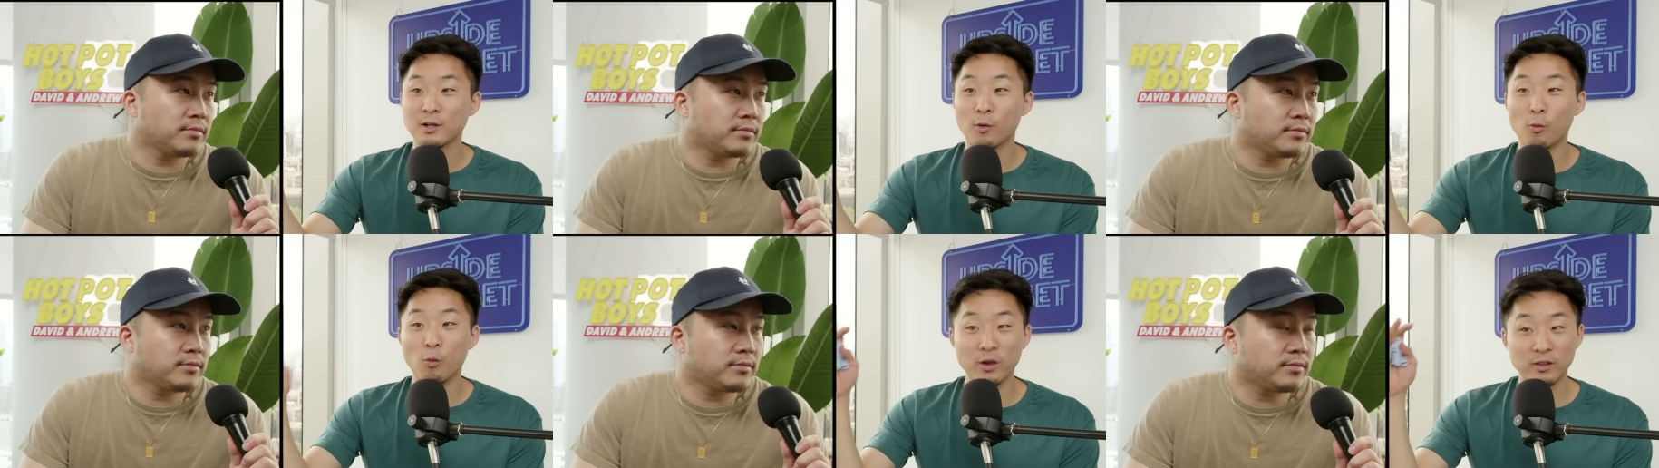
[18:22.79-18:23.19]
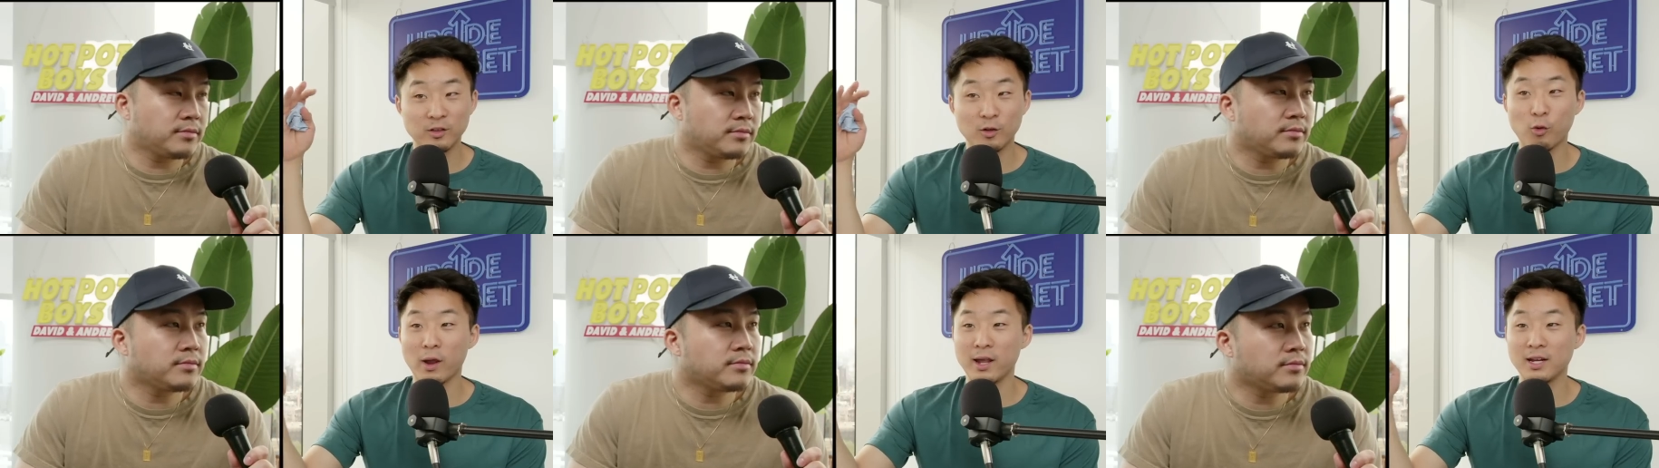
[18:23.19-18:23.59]
Speaker 1: with
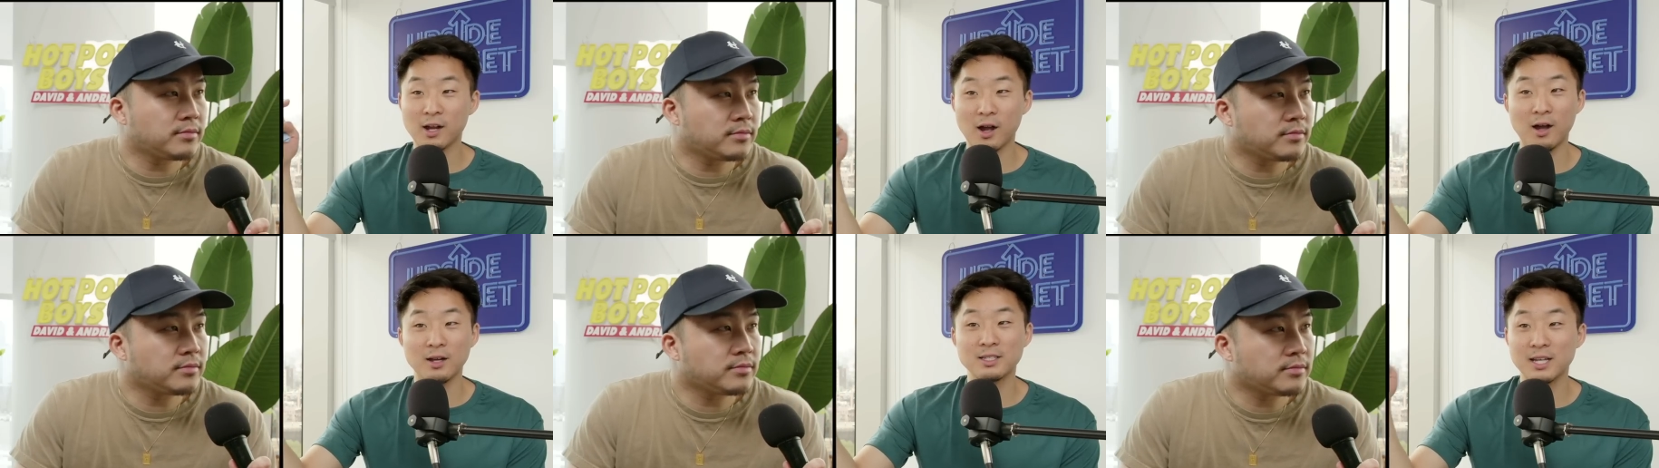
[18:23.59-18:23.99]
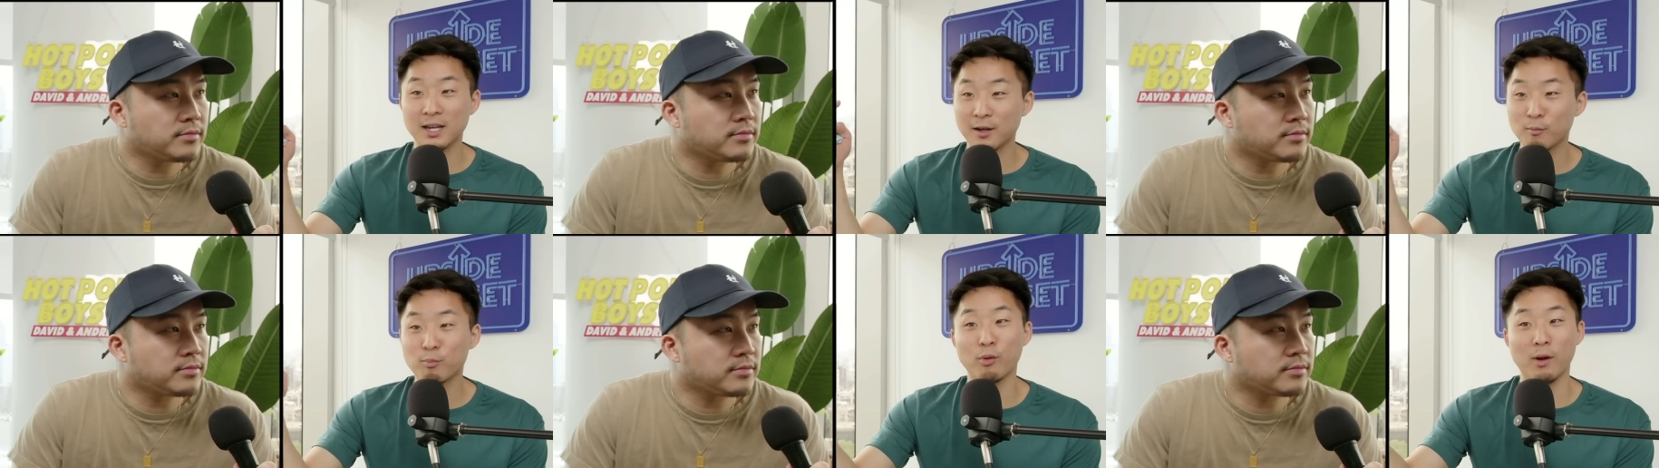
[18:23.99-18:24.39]
great content
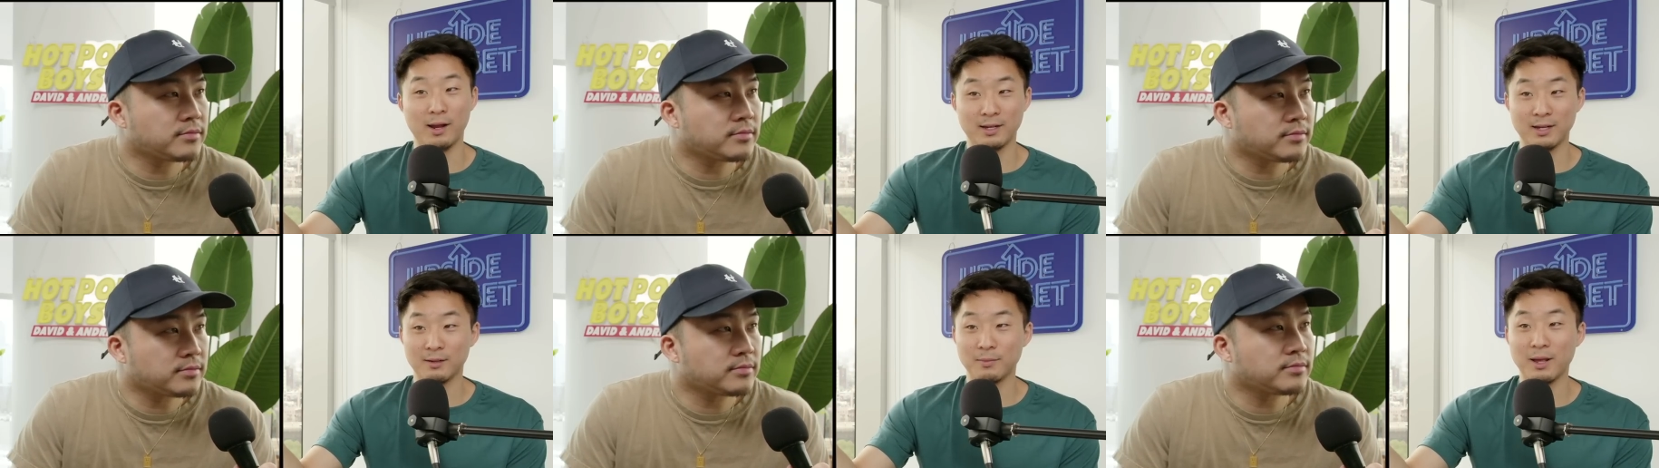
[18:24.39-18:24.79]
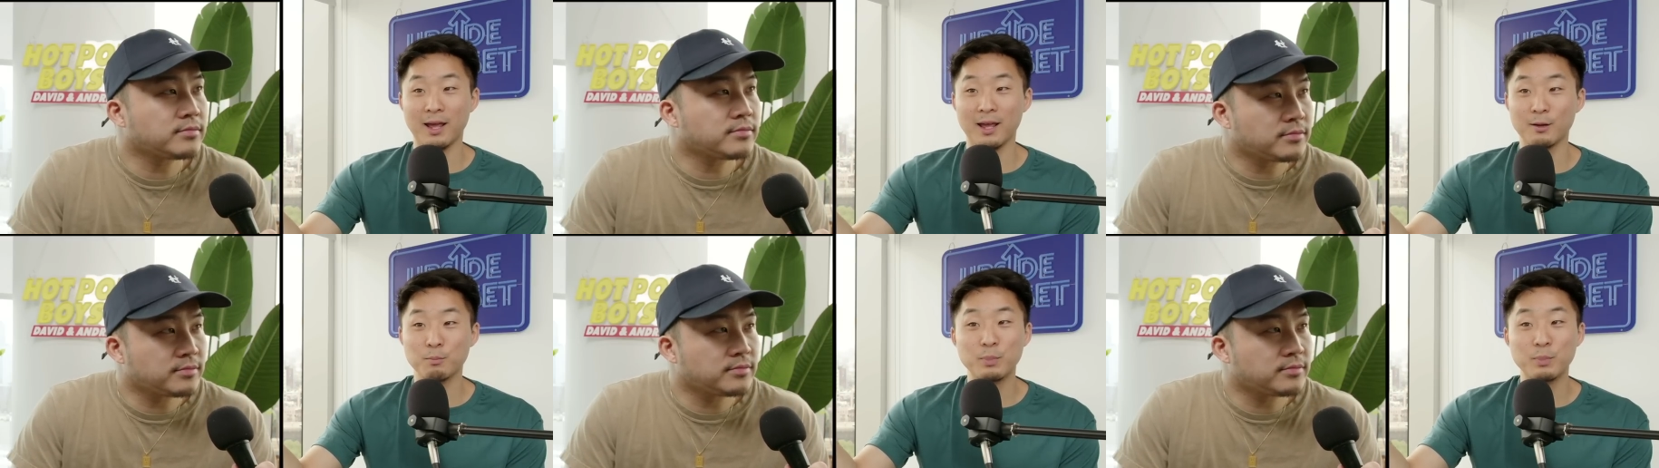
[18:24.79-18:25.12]
and branding, man.